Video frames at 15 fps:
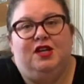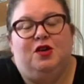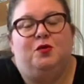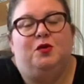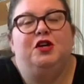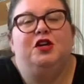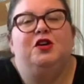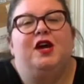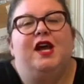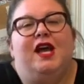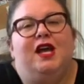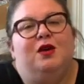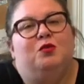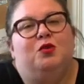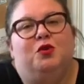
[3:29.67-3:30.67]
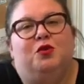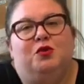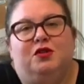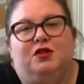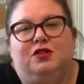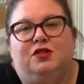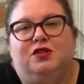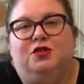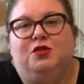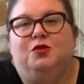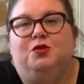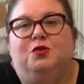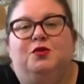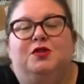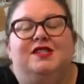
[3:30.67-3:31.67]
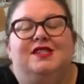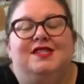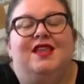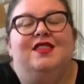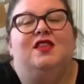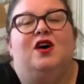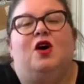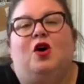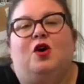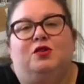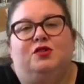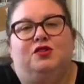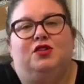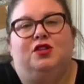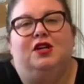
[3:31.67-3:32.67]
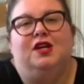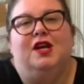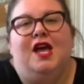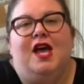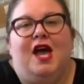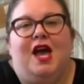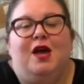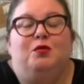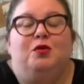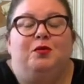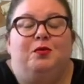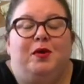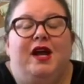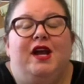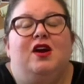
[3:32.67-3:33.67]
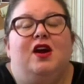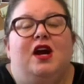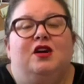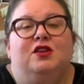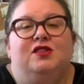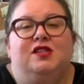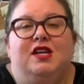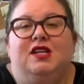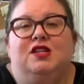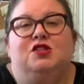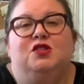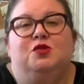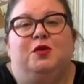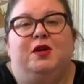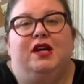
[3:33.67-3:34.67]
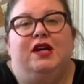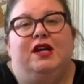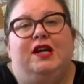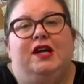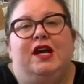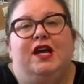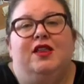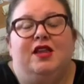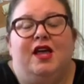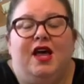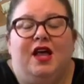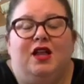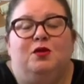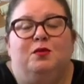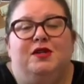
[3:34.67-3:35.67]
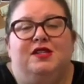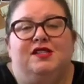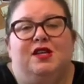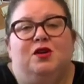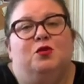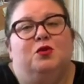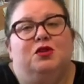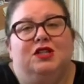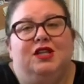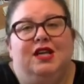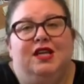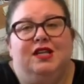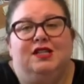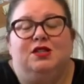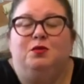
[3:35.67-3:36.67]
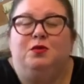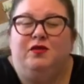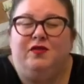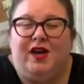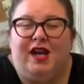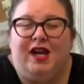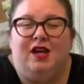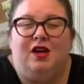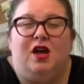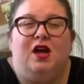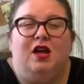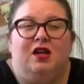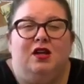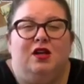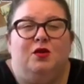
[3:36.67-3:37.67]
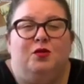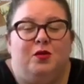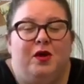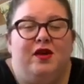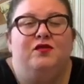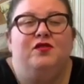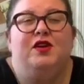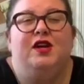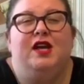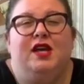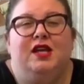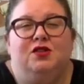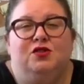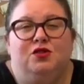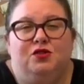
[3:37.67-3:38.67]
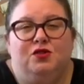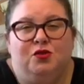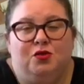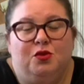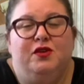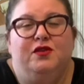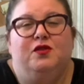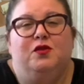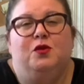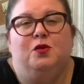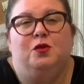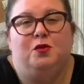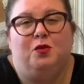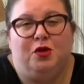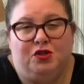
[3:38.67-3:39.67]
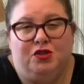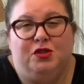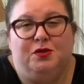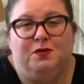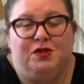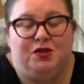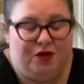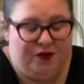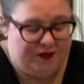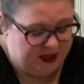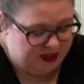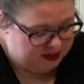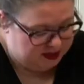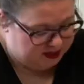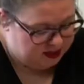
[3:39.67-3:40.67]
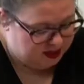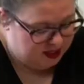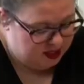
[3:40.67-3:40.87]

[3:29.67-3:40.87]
where you're able to set the altar and prepare our sanctuary and the elements that we'll need to provide a, a reverent and joyful worship service.